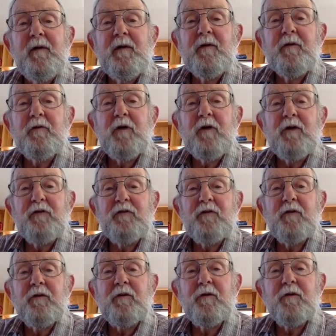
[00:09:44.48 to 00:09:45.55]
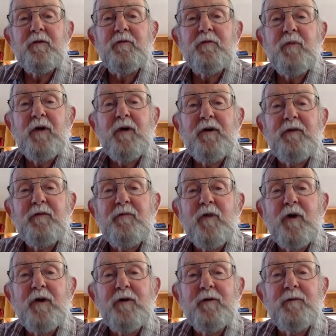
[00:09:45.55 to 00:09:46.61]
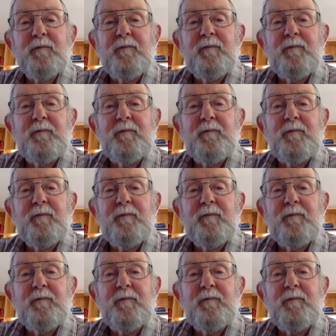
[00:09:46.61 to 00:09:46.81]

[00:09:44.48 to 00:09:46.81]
crossing a large body of water